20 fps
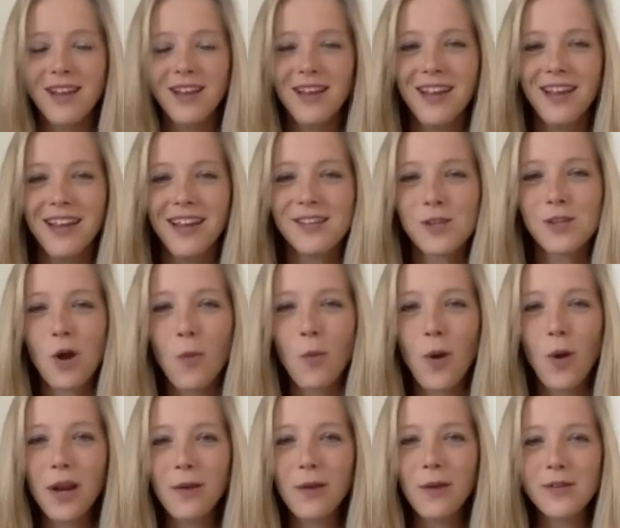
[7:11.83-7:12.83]
So
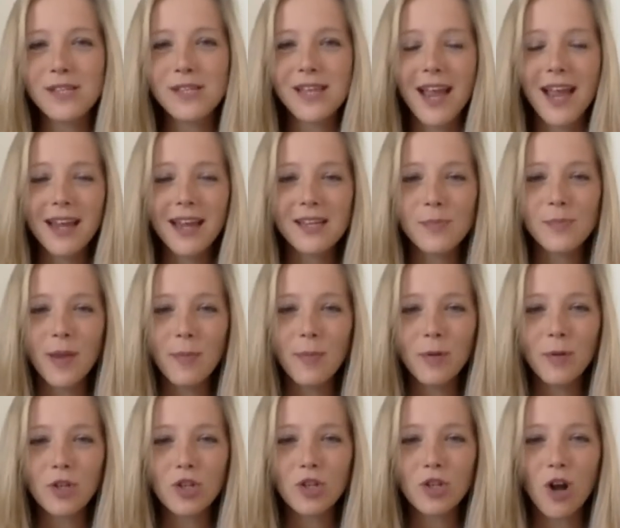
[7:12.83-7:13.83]
what he was saying is people
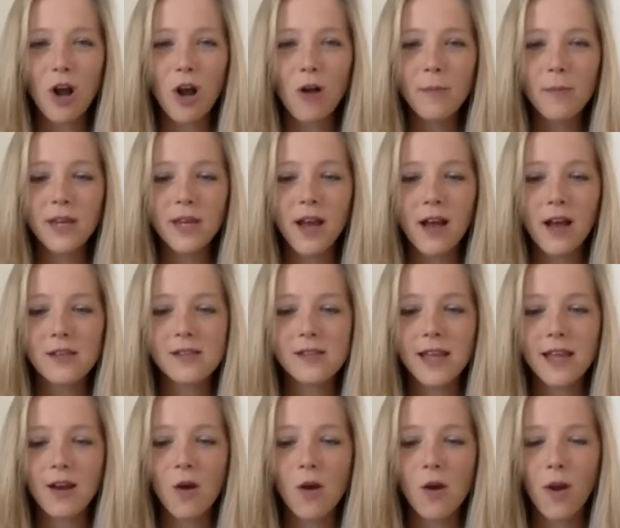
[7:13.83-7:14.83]
struggle because
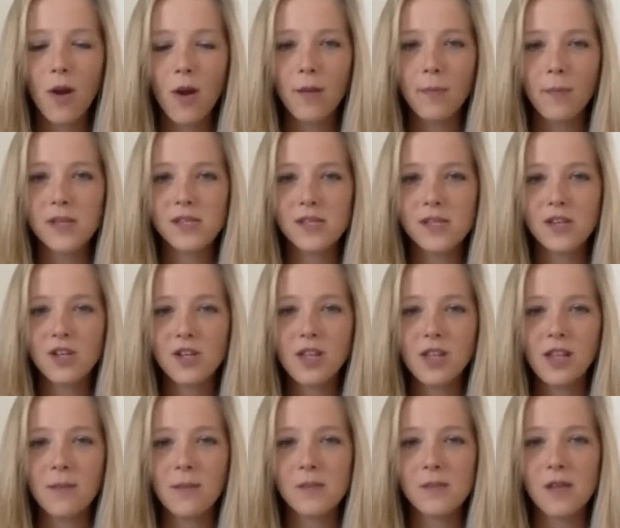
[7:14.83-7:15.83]
they don't want to position
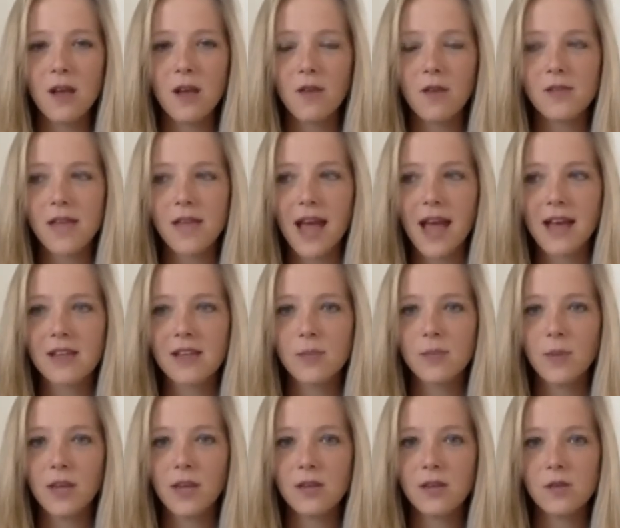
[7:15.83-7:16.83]
themselves as
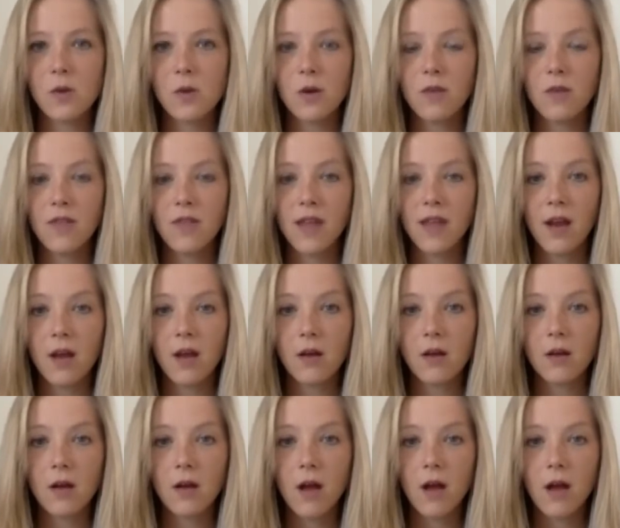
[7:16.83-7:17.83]
being sort of that
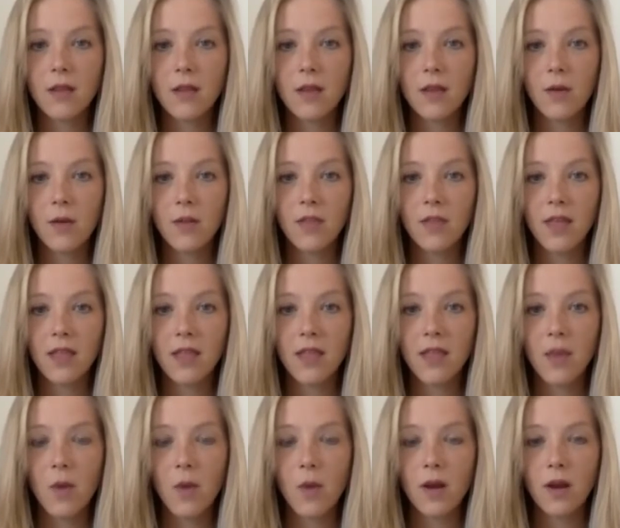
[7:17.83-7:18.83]
underdog. They
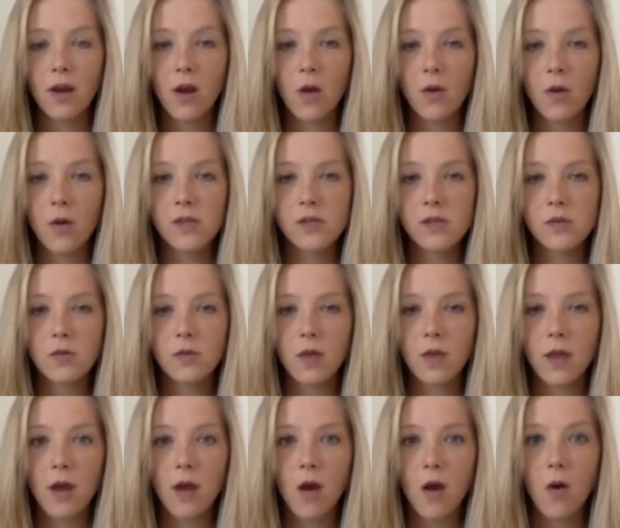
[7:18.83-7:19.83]
want to go into
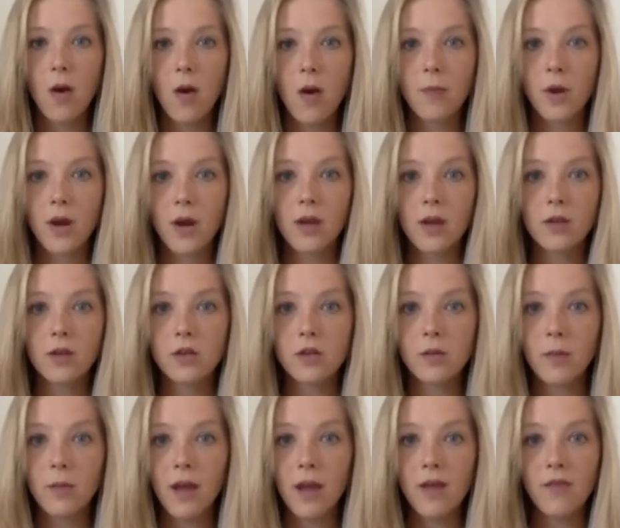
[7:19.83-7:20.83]
like, oh, I'm great, you should
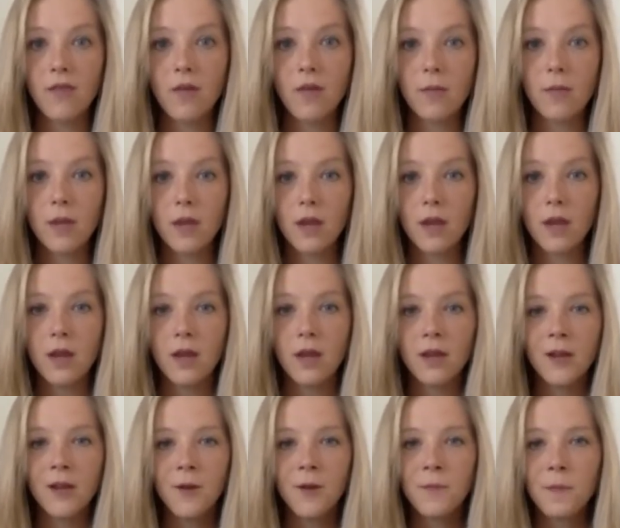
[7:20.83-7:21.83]
buy from me.
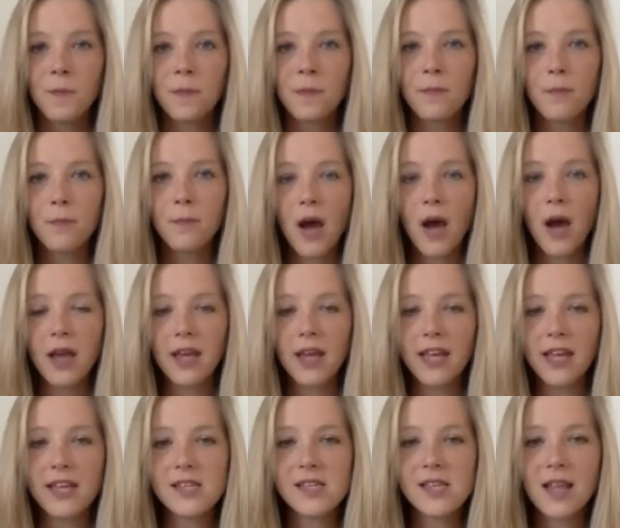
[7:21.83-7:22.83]
But
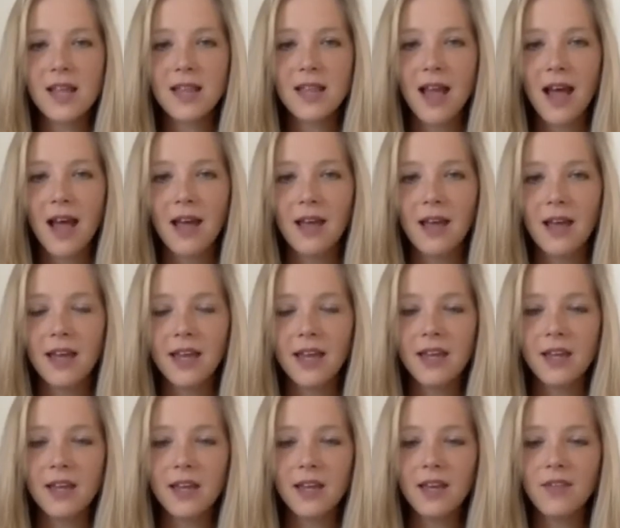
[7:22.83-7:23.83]
he said that
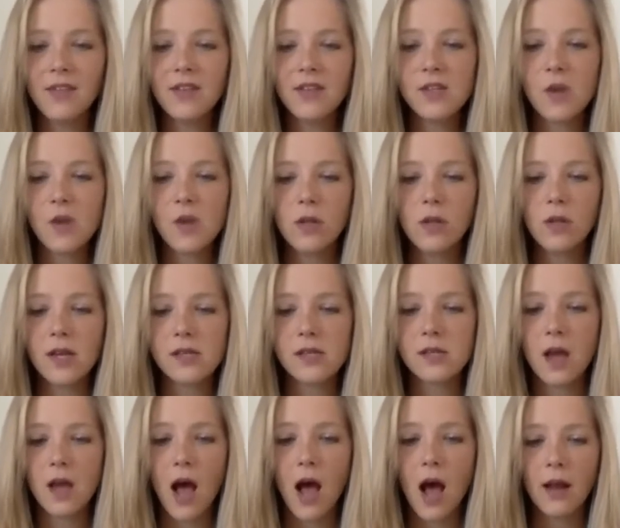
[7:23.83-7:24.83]
he even told
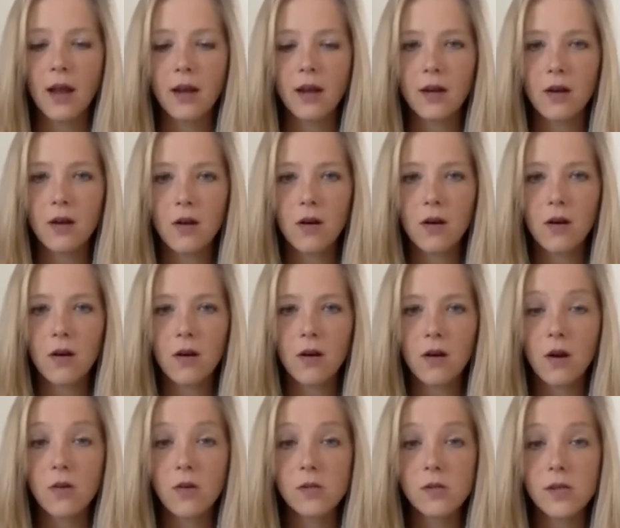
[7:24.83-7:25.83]
us on a
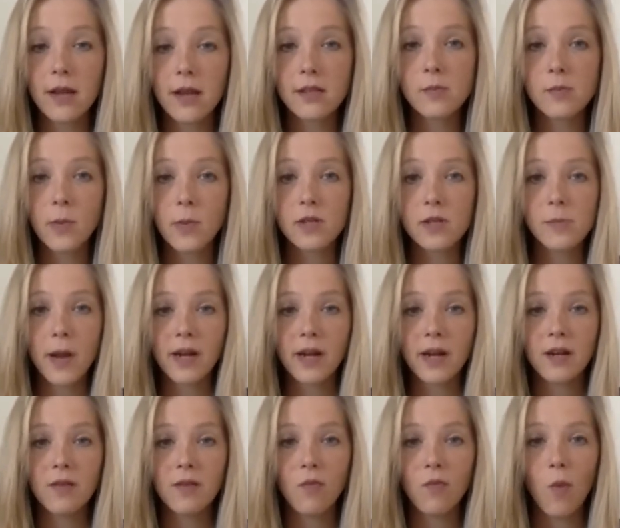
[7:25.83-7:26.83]
neuroscience
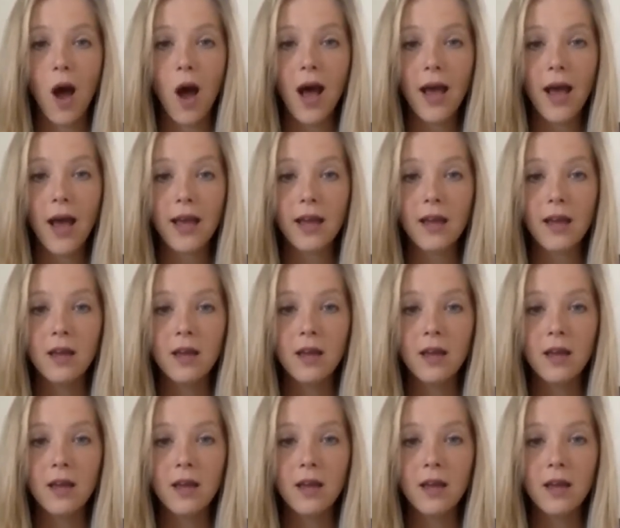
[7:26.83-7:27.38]
perspective why